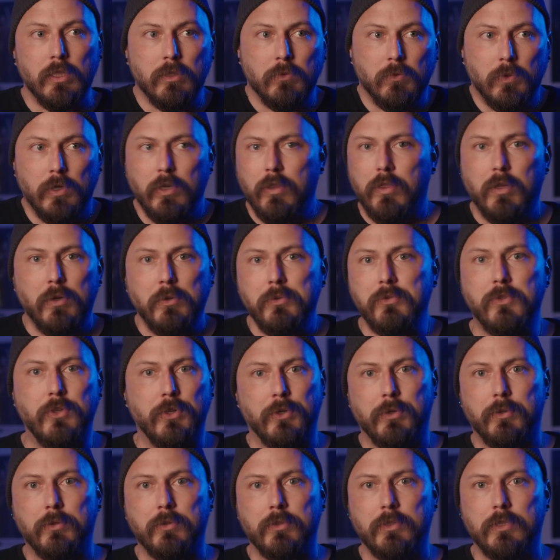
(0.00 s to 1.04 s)
What do those
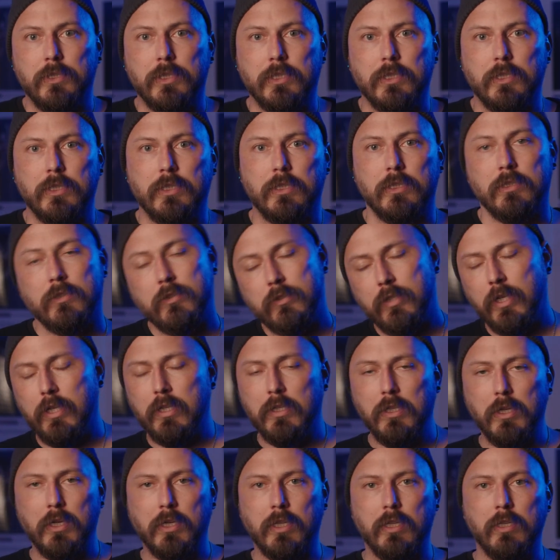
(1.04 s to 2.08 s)
do? Let's take
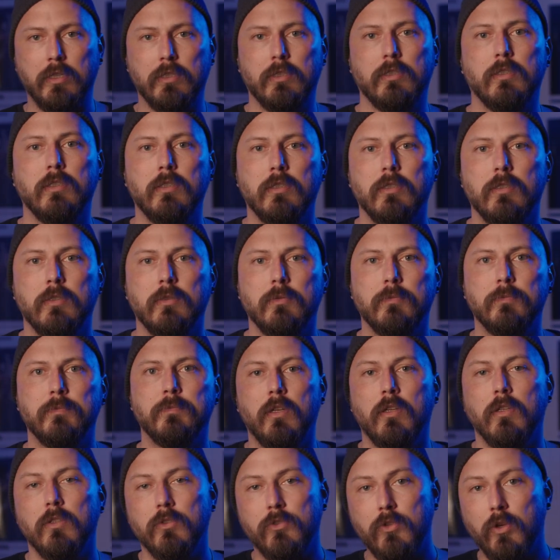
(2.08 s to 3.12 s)
a look.
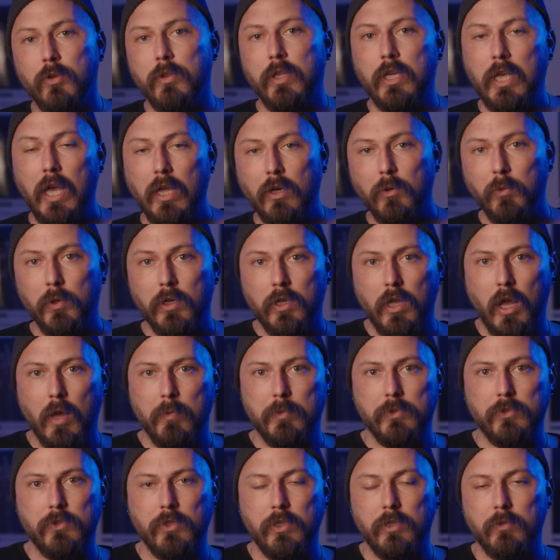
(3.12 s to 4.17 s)
So they kind of work
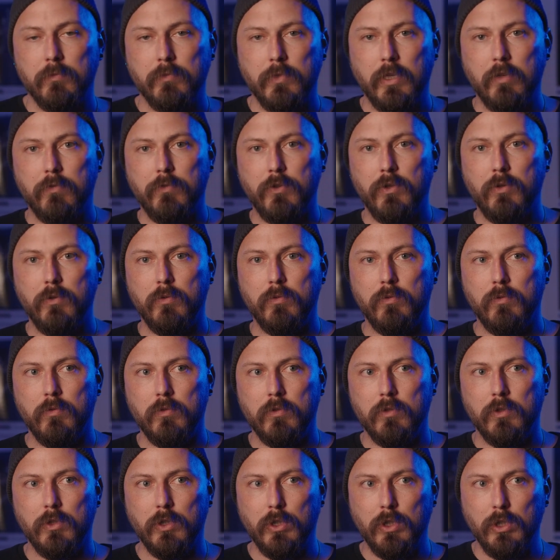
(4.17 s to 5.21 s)
opposite. If you
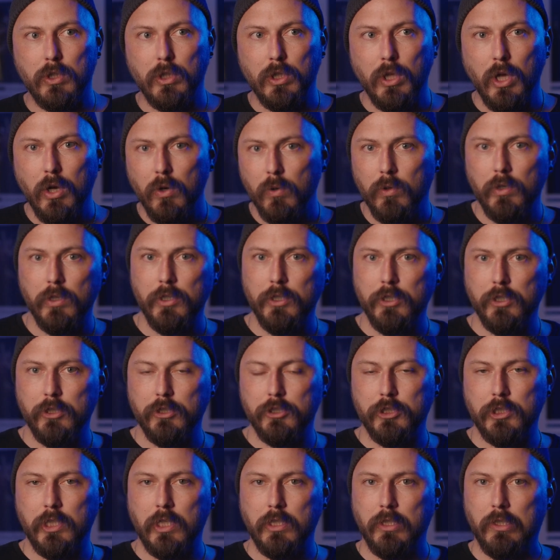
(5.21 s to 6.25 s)
lower your
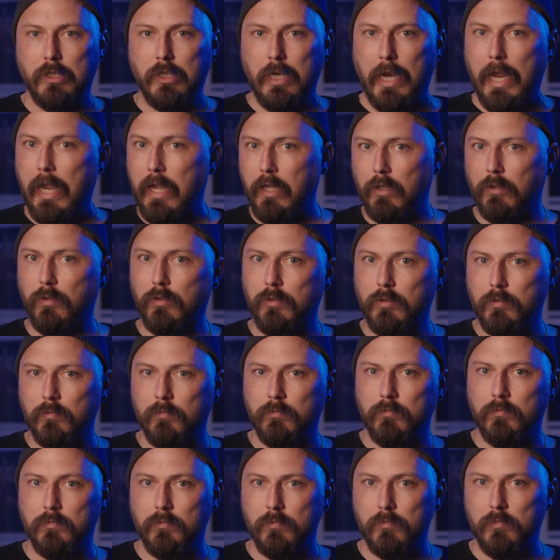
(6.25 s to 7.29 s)
shutter angle,
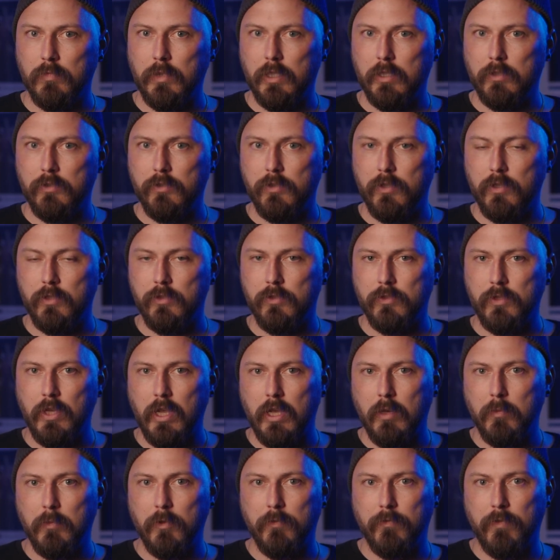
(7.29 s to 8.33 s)
it's the
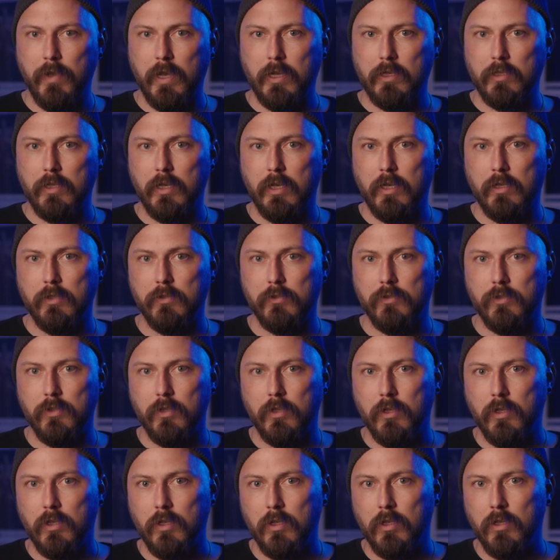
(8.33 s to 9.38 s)
same effect as
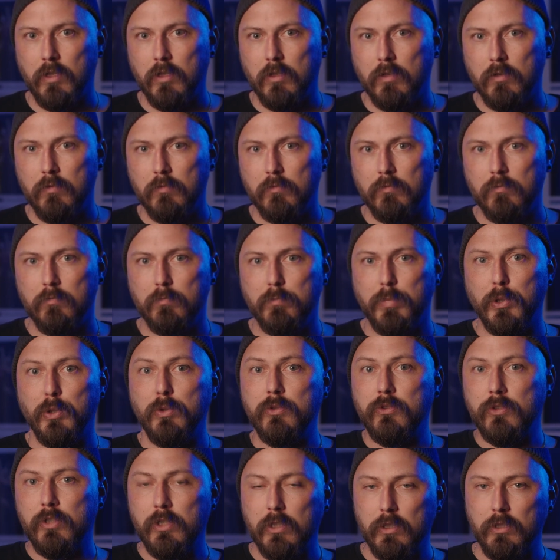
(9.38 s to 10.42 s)

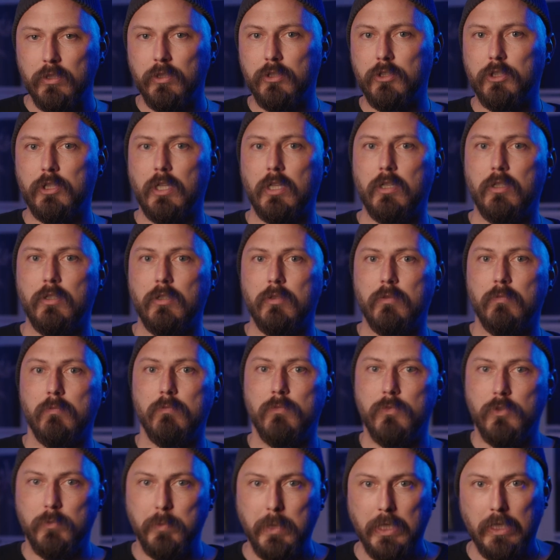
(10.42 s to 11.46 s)
boosting your shutter
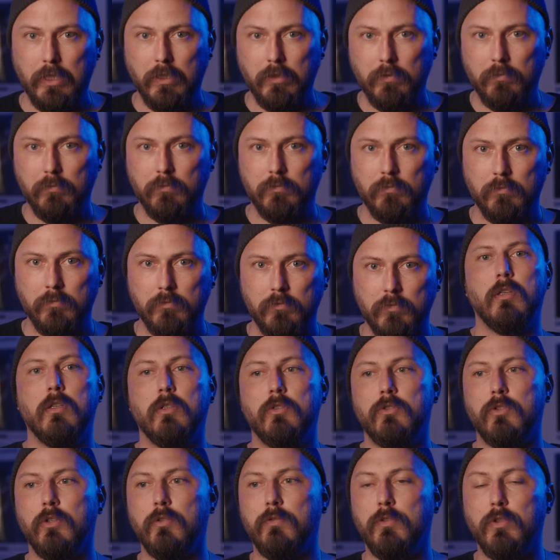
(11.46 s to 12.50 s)
speed.
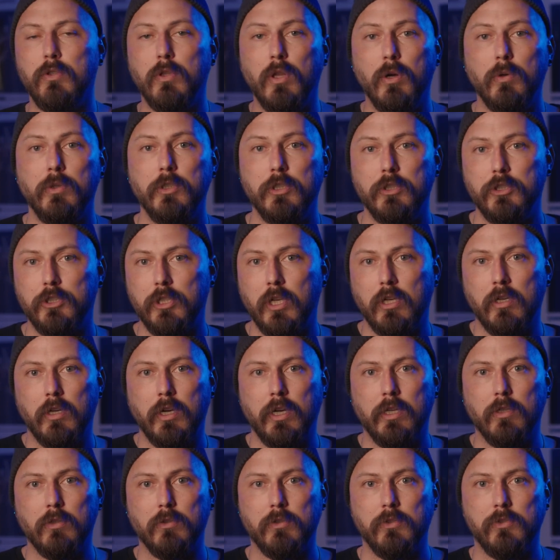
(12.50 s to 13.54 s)
So if you lower your shutter
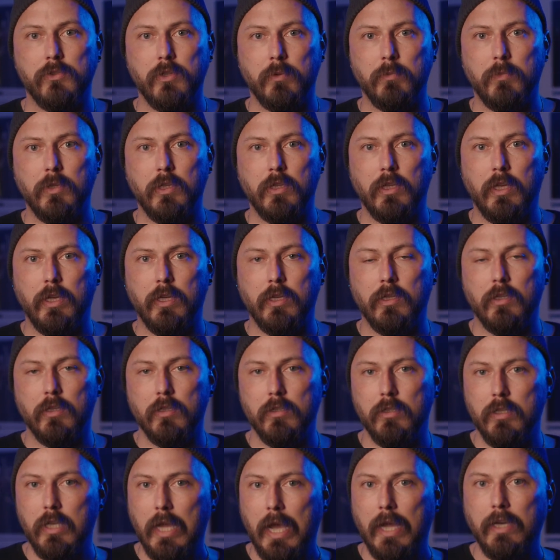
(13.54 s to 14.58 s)
angle to something like
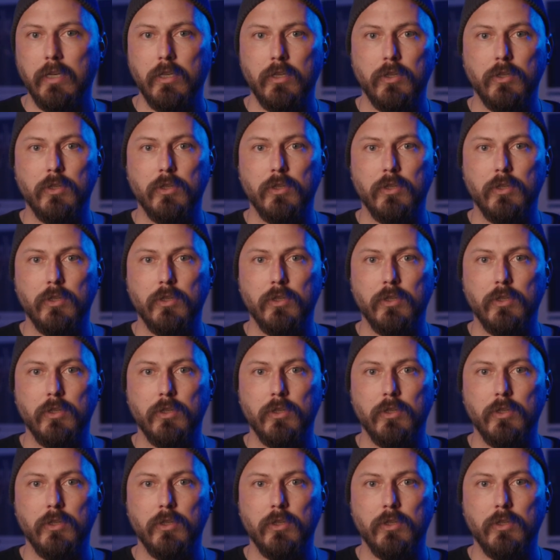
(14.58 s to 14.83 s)
90